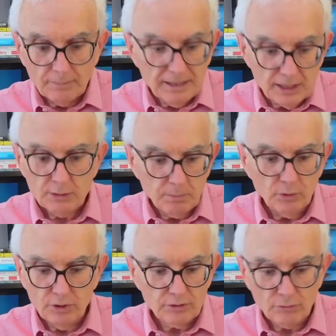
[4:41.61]
I'm in this booth
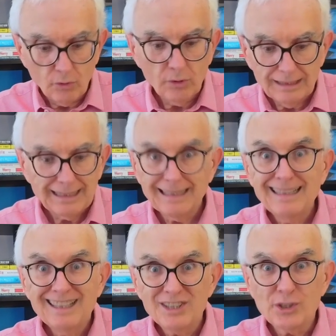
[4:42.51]
scrolling,
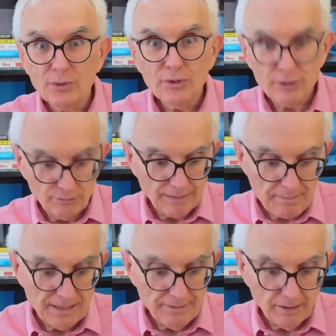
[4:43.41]
George
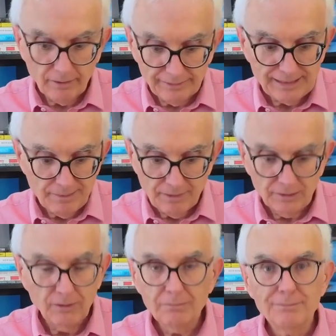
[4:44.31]
Remy, R-E-M,
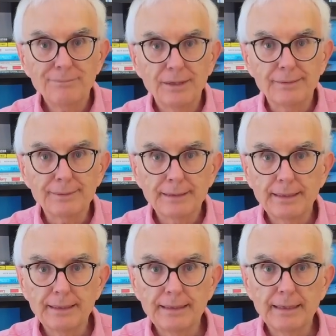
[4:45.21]
no?
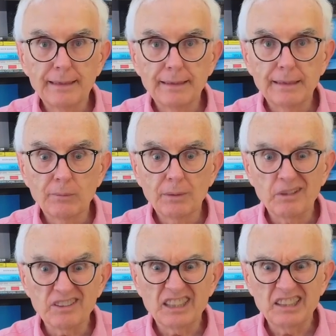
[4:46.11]
Okay, what
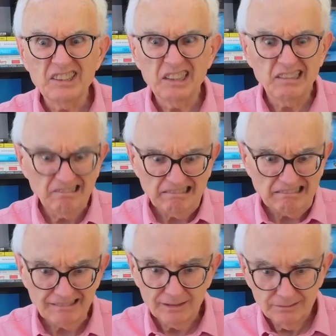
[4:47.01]
about Tintin?
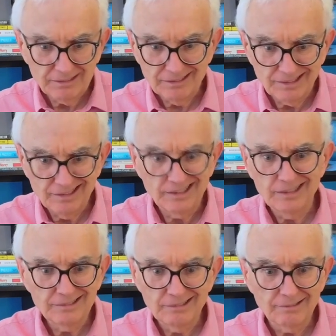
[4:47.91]

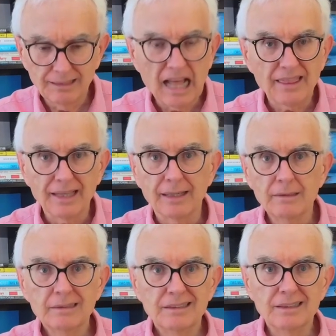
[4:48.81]
No, nothing.
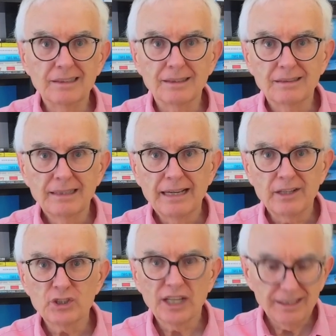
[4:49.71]

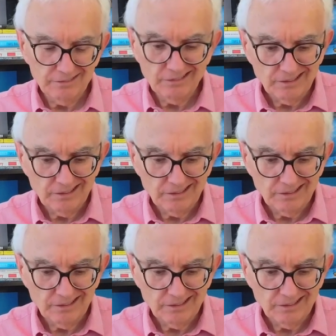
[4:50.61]
Hergé?